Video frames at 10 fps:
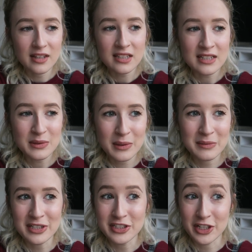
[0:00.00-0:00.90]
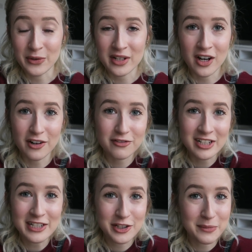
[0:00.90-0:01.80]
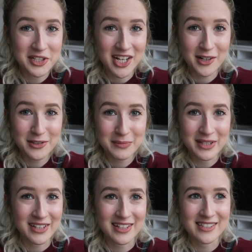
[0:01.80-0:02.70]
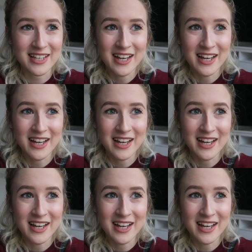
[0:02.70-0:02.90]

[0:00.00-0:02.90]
think that's what I'm going to do I can't really do much else because